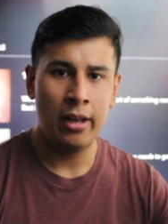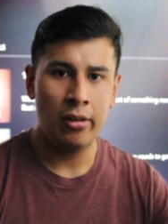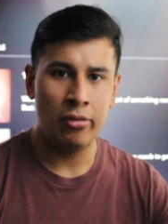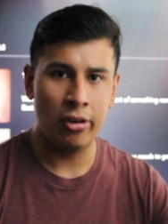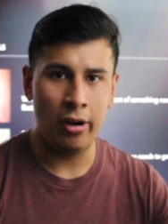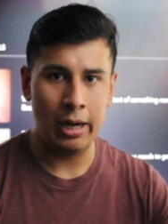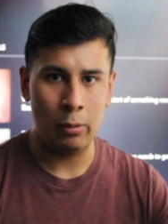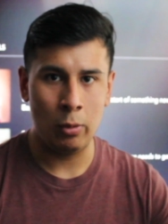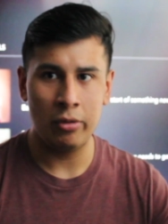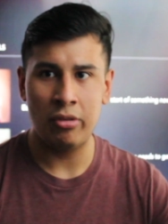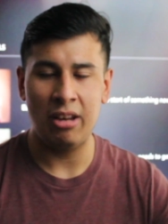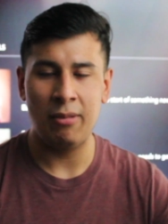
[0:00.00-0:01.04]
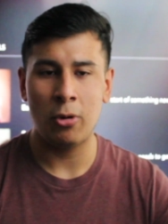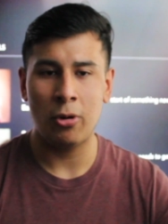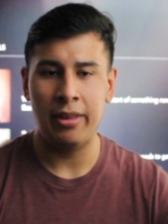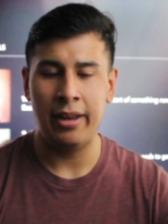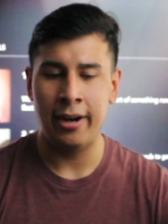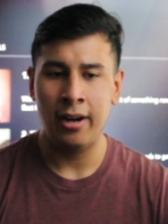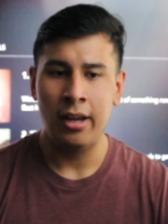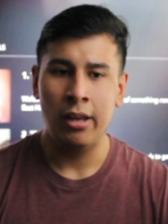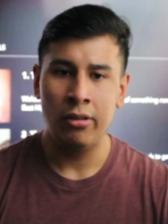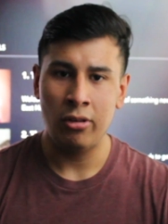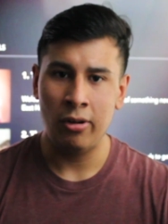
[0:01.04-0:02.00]
so I won't say more there.
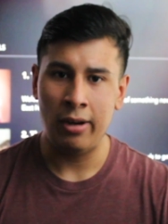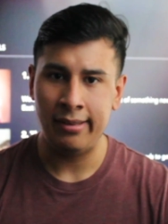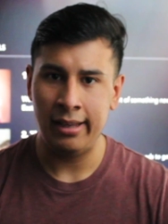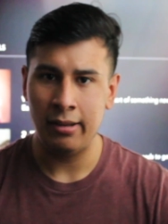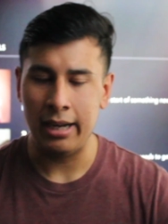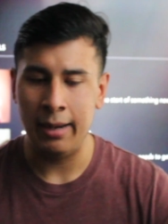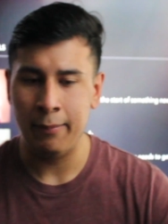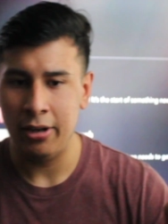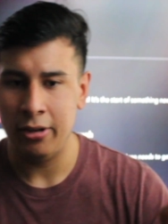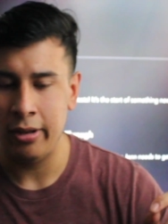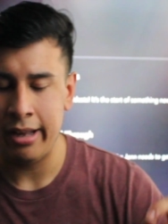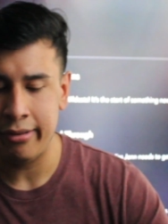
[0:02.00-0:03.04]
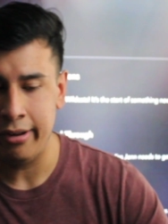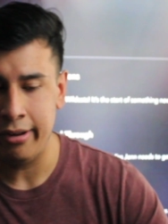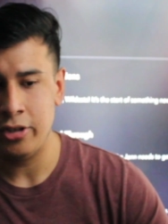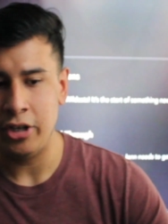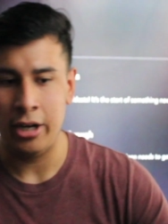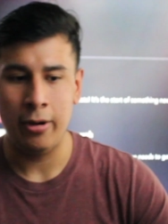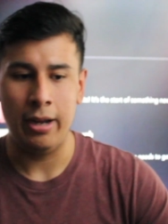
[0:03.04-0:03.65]
So I think I'm going to do that later on the channel,